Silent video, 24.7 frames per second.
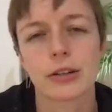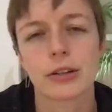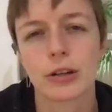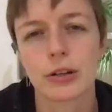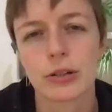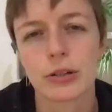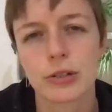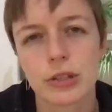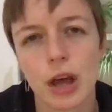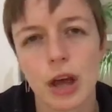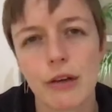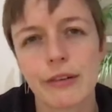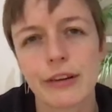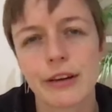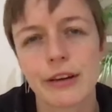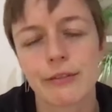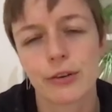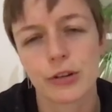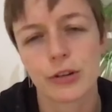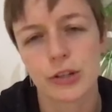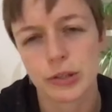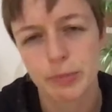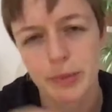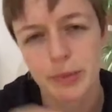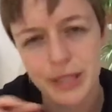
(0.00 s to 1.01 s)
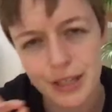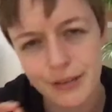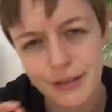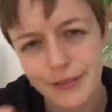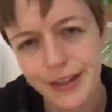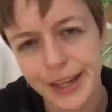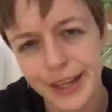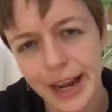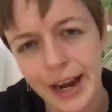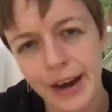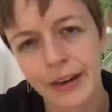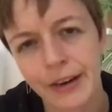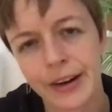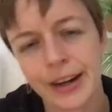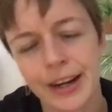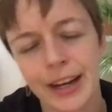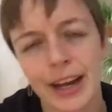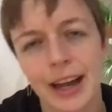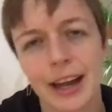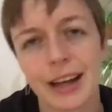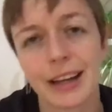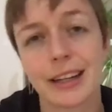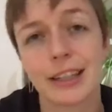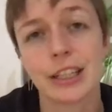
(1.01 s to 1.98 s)
or you're solving for a specific
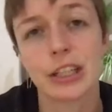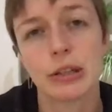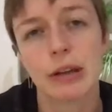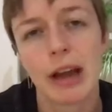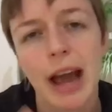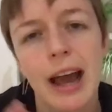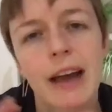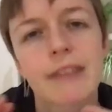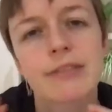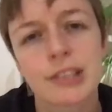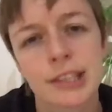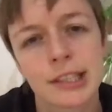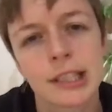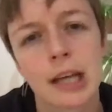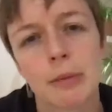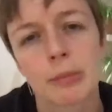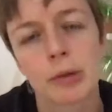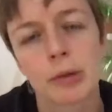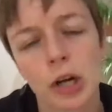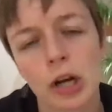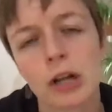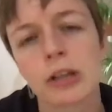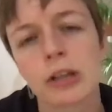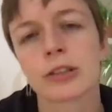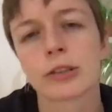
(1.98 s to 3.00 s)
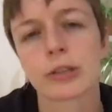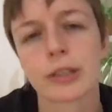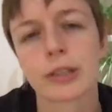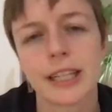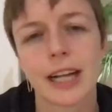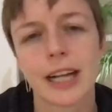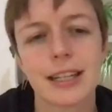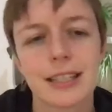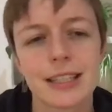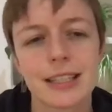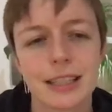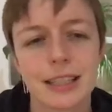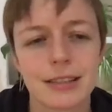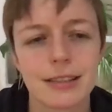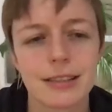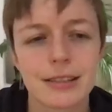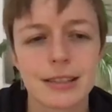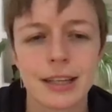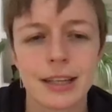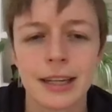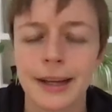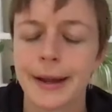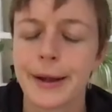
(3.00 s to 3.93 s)
area and you have some concrete ideas.